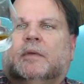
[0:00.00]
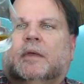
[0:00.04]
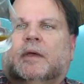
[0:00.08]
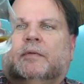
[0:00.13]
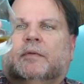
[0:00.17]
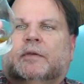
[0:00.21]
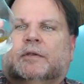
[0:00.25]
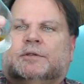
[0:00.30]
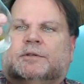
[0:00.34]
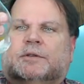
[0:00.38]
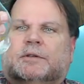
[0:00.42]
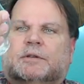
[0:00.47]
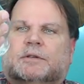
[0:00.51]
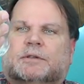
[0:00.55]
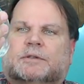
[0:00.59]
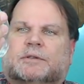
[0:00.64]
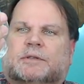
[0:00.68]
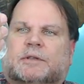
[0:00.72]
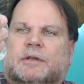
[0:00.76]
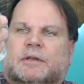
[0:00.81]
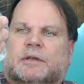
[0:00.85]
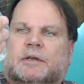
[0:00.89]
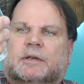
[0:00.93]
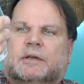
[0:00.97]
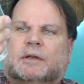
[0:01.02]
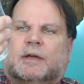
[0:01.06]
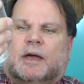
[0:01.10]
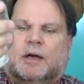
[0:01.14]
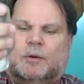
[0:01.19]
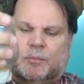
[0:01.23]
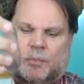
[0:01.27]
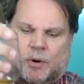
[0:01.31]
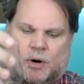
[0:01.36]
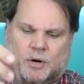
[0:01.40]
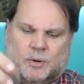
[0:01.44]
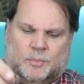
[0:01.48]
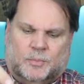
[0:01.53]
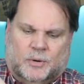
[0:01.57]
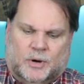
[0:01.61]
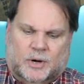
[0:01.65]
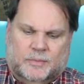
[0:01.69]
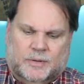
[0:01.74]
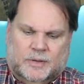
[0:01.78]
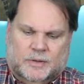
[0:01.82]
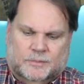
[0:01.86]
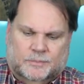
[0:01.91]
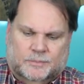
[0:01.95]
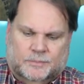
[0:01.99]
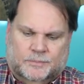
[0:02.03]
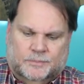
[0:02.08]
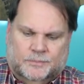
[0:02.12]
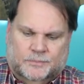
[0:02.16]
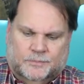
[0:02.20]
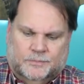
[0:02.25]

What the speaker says: and this is the Alberta Premium.